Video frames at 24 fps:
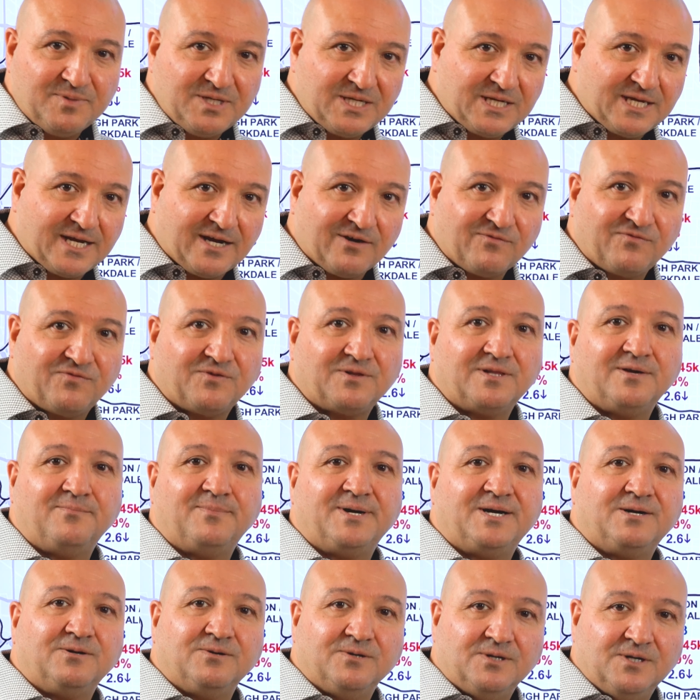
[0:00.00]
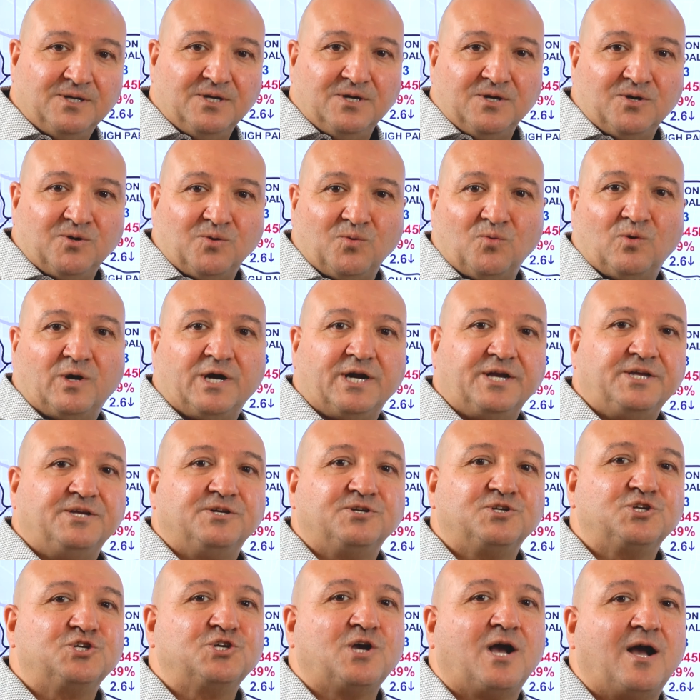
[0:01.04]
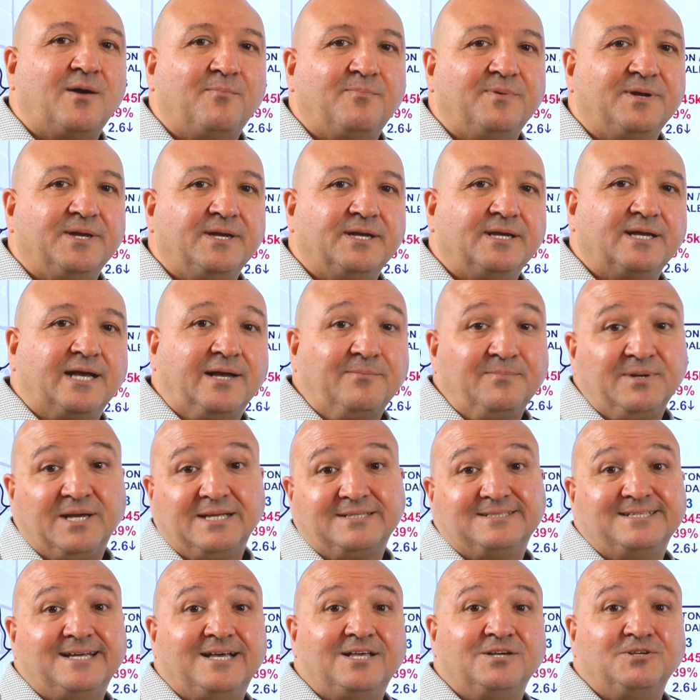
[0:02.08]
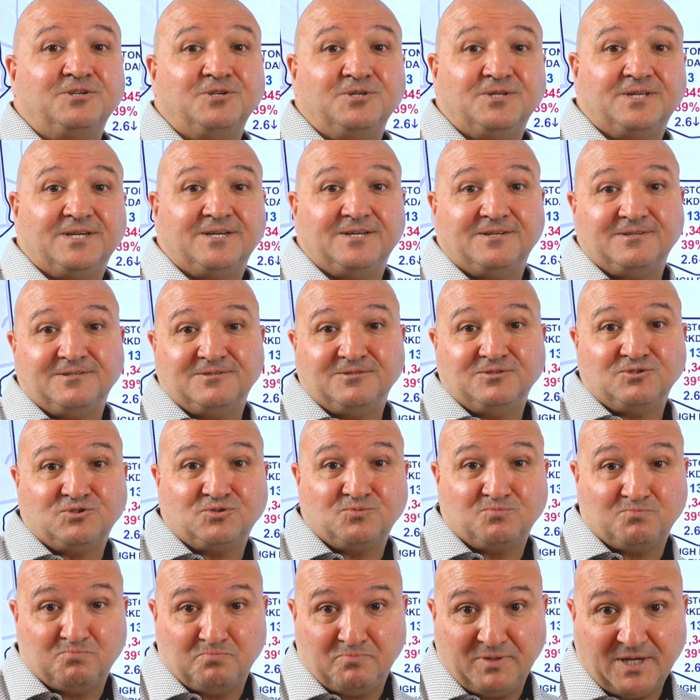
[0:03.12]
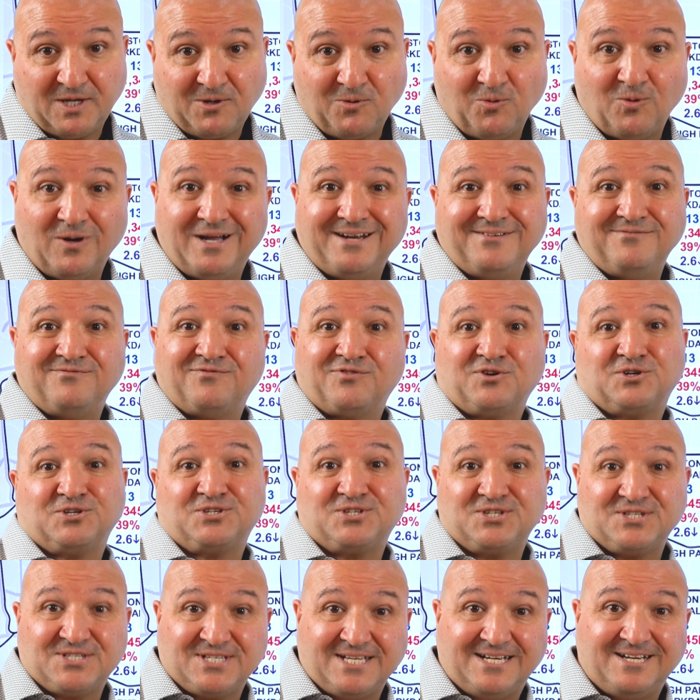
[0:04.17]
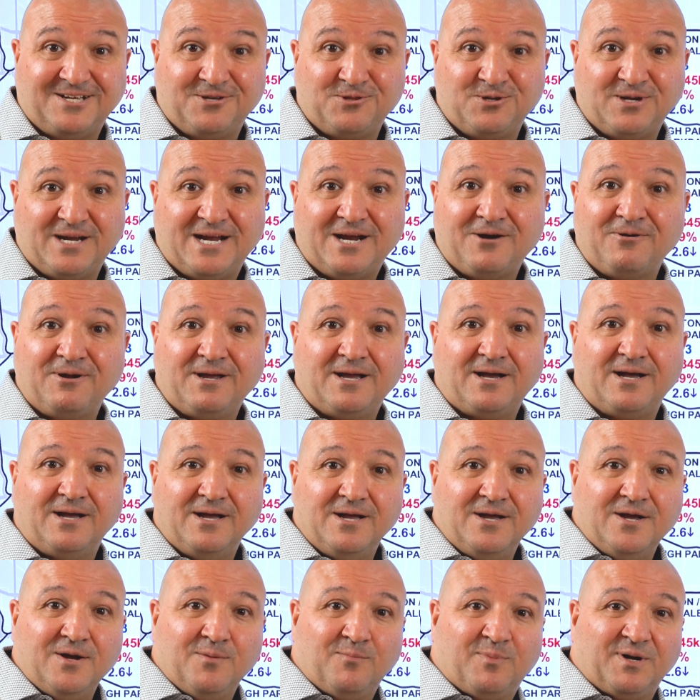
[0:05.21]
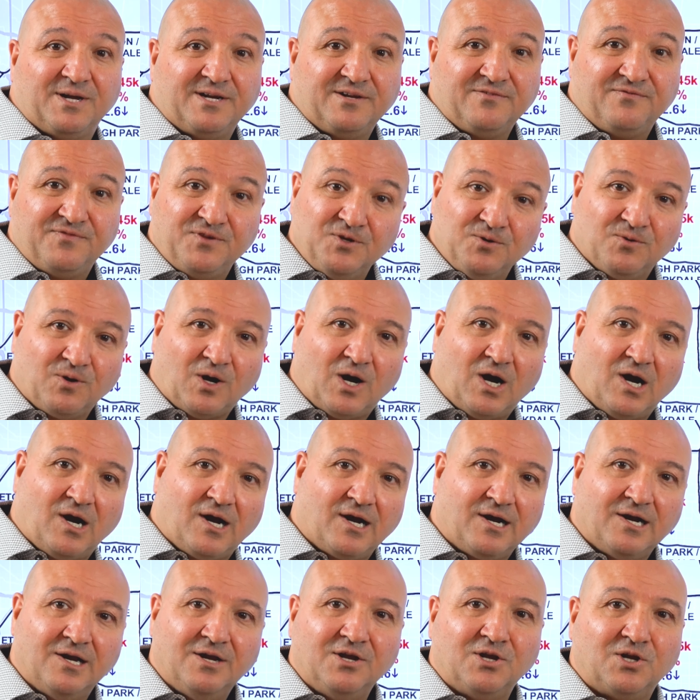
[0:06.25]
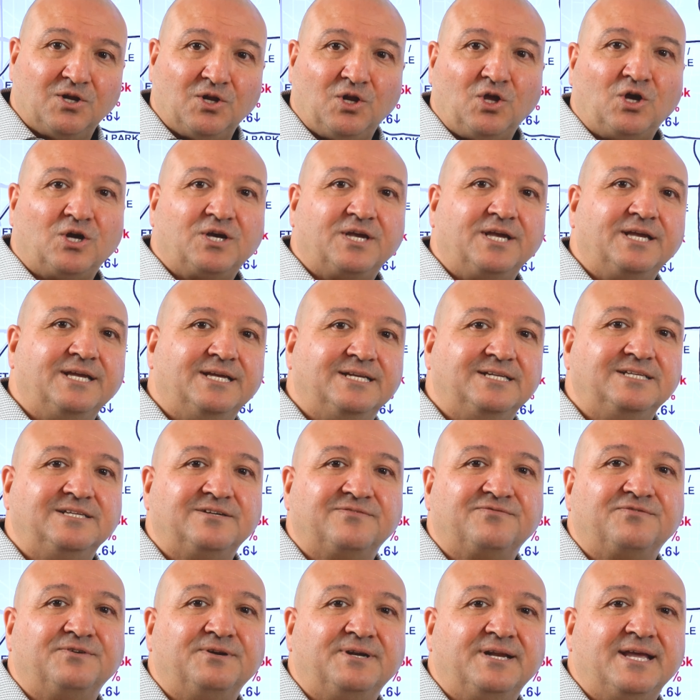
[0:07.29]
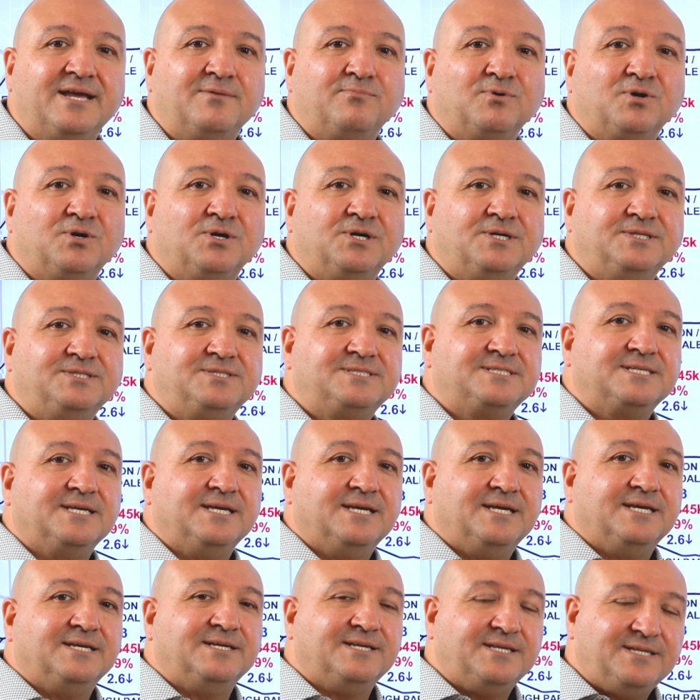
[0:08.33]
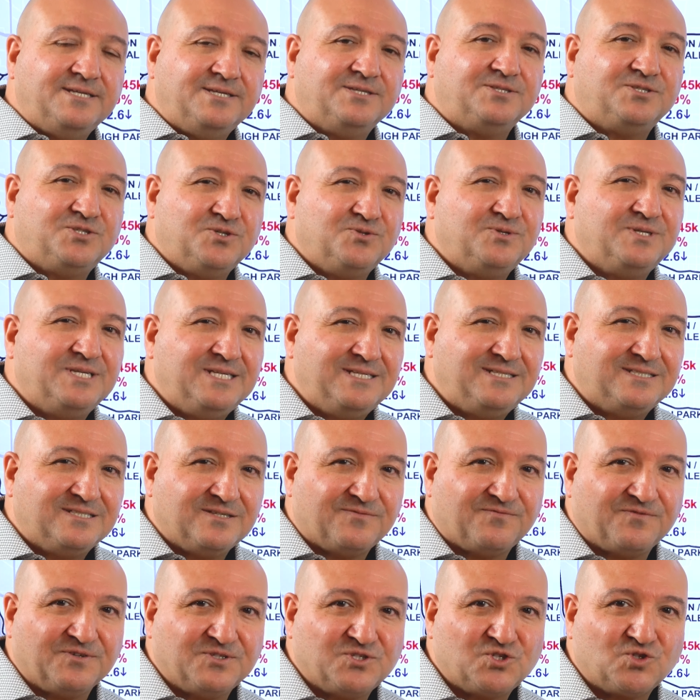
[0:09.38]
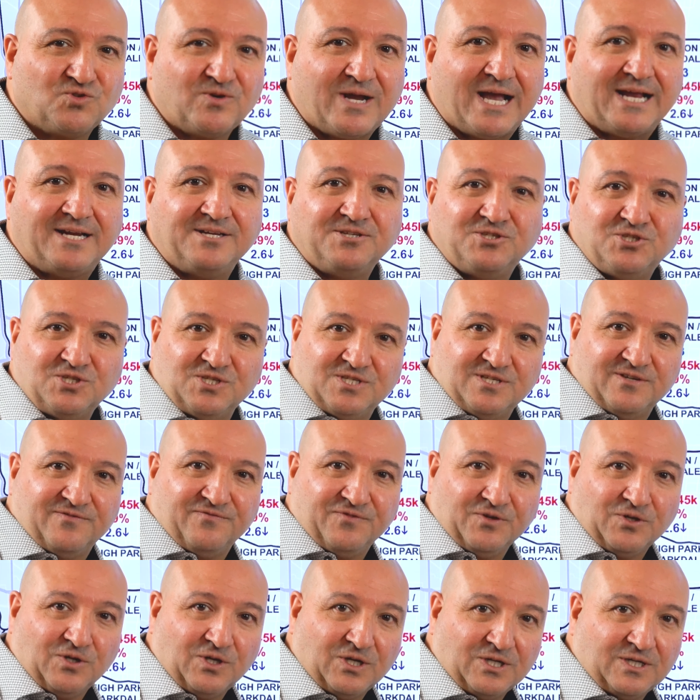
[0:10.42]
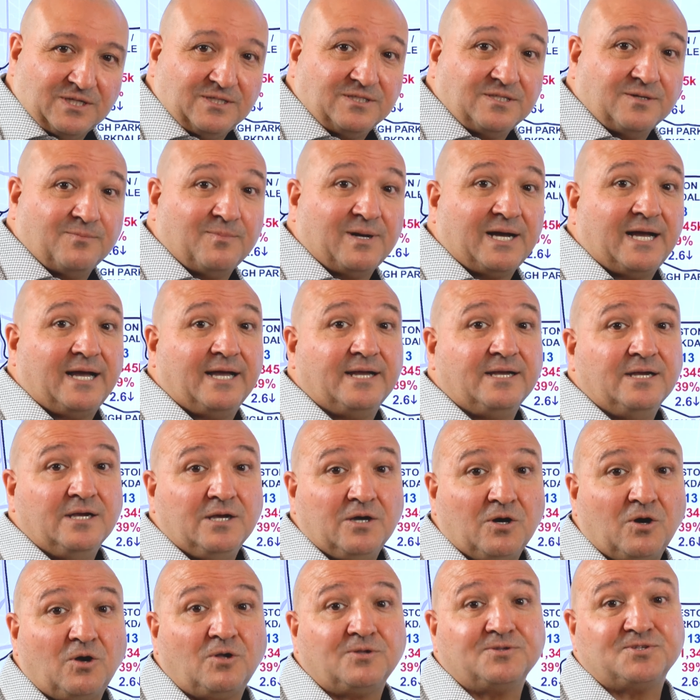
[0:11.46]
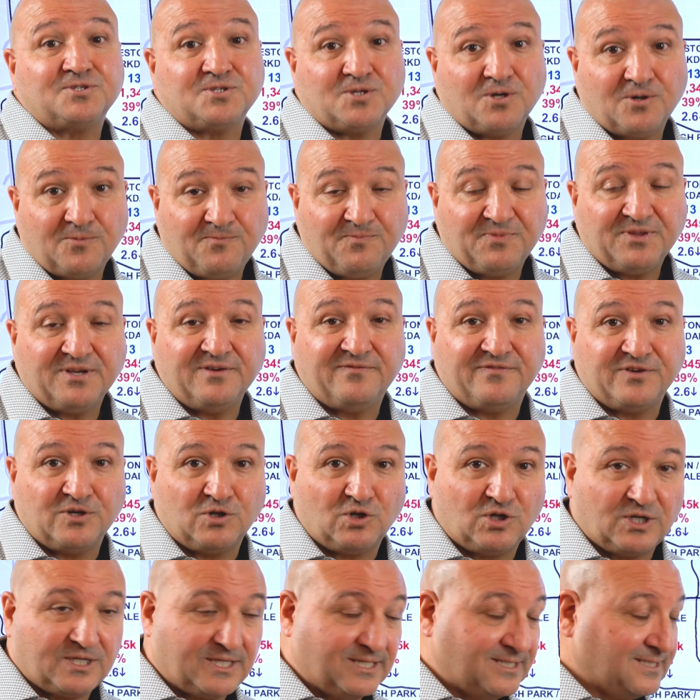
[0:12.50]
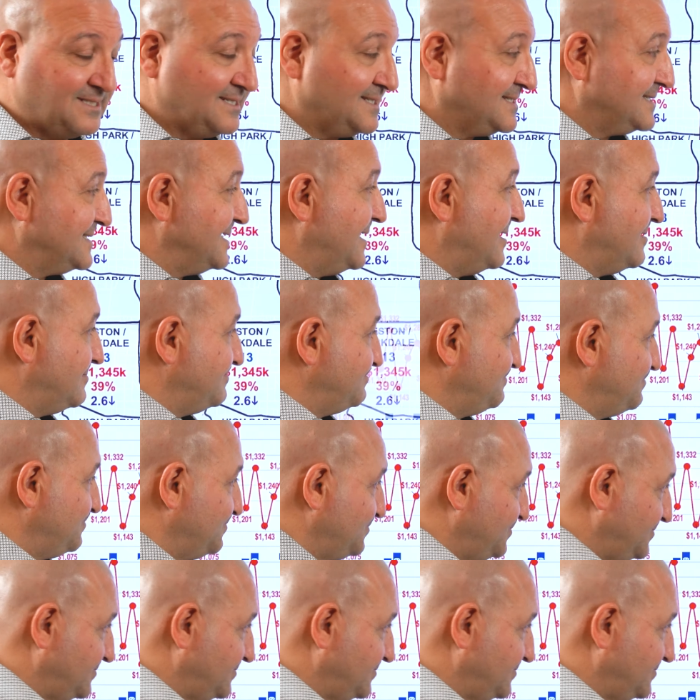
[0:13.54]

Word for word: Be careful about where you're shopping. I'm not telling you to pick one versus another area, but if you are looking in different neighborhoods, you do need different strategies if you're looking to buy, also if you're looking to sell.